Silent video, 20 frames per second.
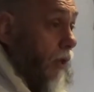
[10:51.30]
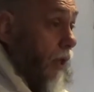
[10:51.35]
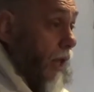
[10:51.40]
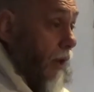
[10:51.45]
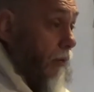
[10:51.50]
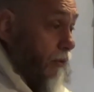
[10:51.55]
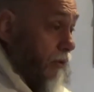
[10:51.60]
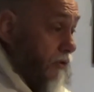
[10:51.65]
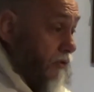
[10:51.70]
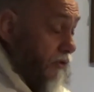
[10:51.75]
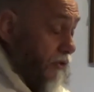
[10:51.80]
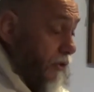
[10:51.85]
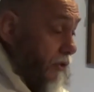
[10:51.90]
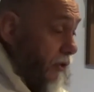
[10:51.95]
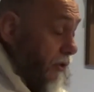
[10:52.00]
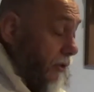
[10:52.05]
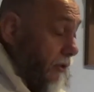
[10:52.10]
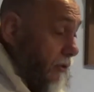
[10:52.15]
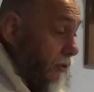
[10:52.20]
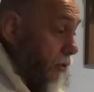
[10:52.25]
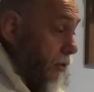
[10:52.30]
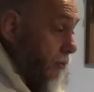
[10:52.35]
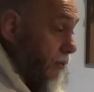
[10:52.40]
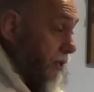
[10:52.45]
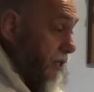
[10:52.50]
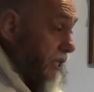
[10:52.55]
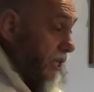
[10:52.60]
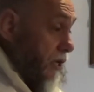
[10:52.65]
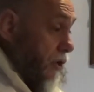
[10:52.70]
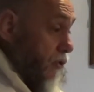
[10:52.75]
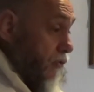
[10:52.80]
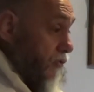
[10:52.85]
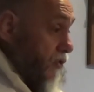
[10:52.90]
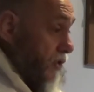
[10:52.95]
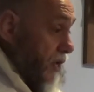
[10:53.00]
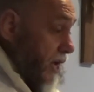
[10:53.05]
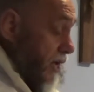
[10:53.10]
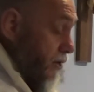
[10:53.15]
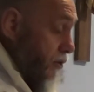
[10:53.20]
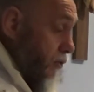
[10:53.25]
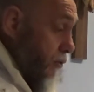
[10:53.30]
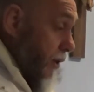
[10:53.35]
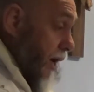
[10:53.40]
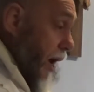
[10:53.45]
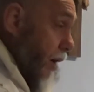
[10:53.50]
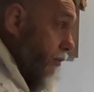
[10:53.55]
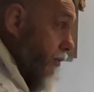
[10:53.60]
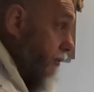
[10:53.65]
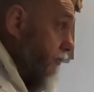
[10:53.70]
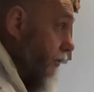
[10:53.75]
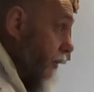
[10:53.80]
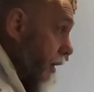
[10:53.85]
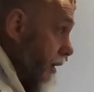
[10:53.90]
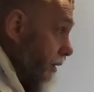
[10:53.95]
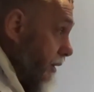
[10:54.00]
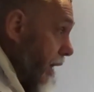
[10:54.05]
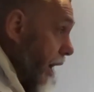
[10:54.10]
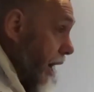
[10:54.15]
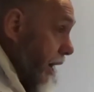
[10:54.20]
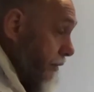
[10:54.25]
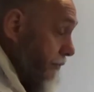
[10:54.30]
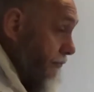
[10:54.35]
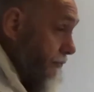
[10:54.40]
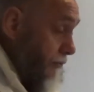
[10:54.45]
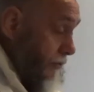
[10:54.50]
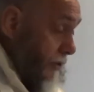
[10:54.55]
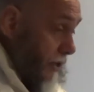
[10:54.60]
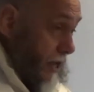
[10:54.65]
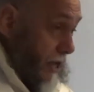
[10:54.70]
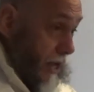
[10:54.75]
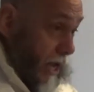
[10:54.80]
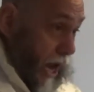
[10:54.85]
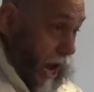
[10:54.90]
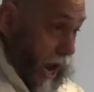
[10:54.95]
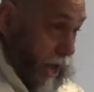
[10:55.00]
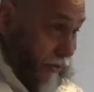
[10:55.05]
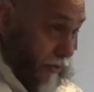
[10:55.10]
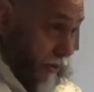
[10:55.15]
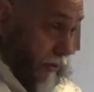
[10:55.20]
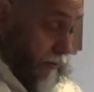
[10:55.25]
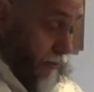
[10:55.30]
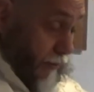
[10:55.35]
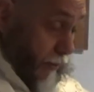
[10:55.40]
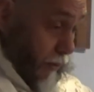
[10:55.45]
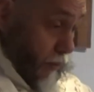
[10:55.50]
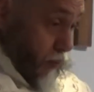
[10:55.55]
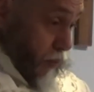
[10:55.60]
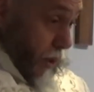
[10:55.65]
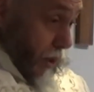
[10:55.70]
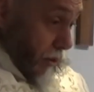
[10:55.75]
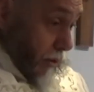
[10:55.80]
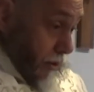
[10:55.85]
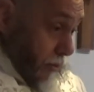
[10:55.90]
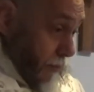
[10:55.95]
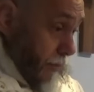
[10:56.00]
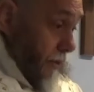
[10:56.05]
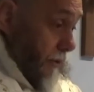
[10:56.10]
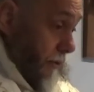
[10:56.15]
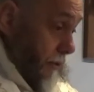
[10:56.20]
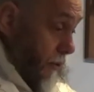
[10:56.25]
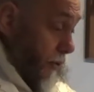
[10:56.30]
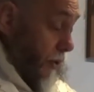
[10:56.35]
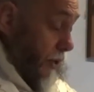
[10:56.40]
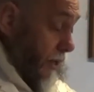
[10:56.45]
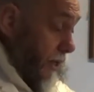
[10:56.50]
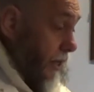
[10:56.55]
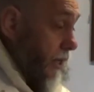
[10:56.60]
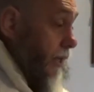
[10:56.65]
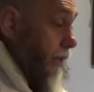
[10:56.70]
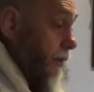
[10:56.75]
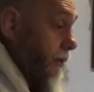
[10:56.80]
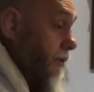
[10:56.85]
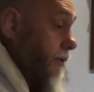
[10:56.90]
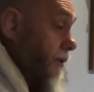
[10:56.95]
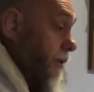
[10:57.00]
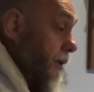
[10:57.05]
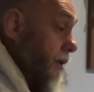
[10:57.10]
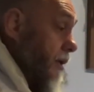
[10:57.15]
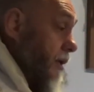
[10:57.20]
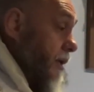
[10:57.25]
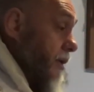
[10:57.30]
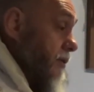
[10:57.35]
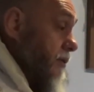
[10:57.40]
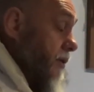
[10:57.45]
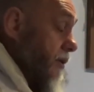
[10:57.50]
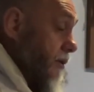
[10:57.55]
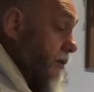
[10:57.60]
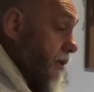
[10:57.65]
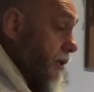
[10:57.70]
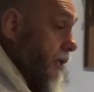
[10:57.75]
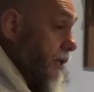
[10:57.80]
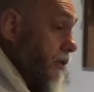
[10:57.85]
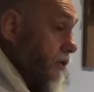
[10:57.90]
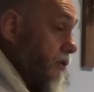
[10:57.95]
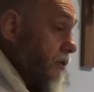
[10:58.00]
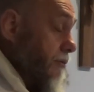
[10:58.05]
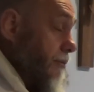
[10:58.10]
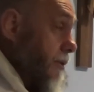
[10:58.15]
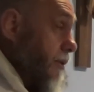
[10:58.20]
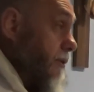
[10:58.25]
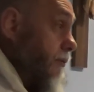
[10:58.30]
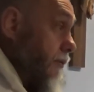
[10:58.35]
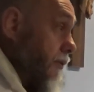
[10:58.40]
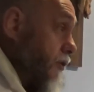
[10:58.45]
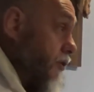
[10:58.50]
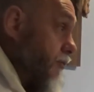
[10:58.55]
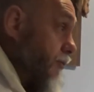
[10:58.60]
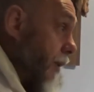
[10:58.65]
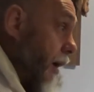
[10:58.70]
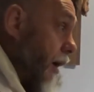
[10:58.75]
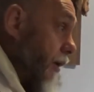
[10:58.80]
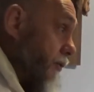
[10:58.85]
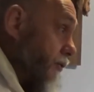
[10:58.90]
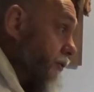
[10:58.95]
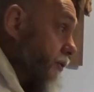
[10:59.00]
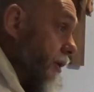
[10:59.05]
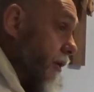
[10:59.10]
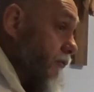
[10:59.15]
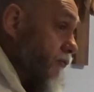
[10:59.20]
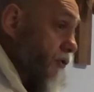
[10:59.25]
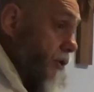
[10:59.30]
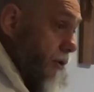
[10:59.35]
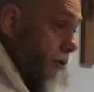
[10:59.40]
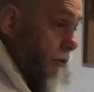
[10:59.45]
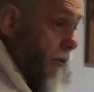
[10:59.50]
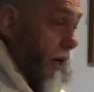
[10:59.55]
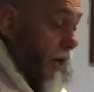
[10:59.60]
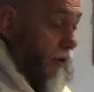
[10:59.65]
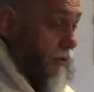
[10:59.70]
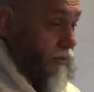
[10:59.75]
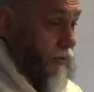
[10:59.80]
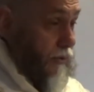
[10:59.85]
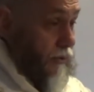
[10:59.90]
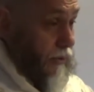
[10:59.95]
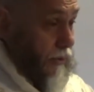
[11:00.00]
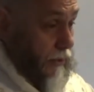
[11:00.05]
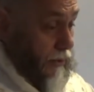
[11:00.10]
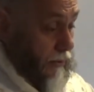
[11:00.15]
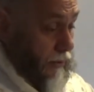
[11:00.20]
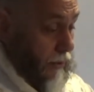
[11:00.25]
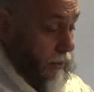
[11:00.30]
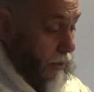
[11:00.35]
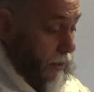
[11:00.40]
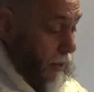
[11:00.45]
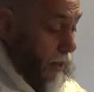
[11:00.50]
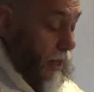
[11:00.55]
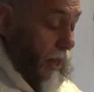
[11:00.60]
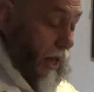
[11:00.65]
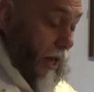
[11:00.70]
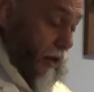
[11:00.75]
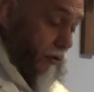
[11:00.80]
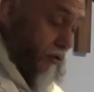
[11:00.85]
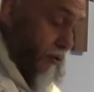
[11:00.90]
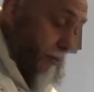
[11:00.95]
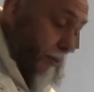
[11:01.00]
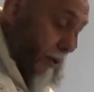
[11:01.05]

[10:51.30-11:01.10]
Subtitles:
and we see our Lord, we get over that crowd of our life and we welcome the Lord in, there needs to be the response of generosity. As you